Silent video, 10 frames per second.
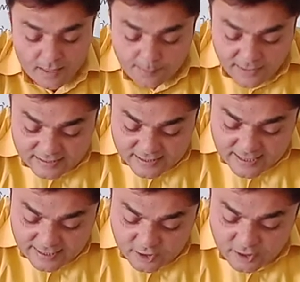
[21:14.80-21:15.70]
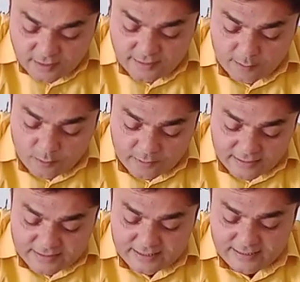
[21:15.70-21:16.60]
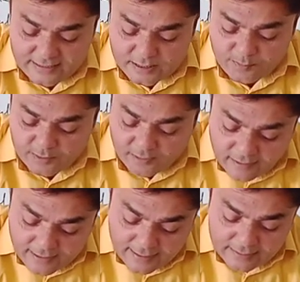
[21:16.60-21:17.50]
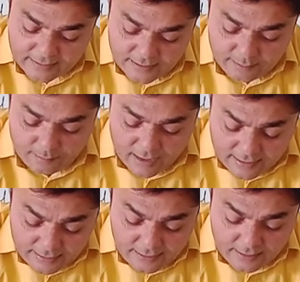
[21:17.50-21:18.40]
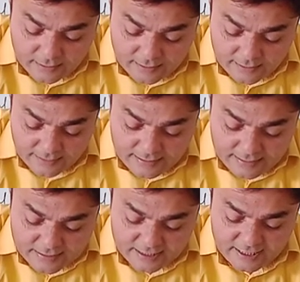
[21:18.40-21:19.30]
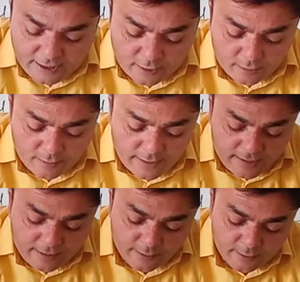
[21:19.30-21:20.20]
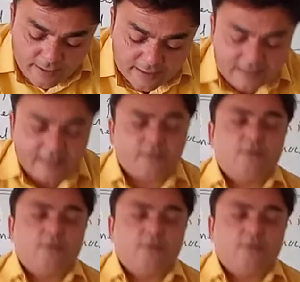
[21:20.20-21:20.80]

Presidential democracy is prevalent in many countries including USA.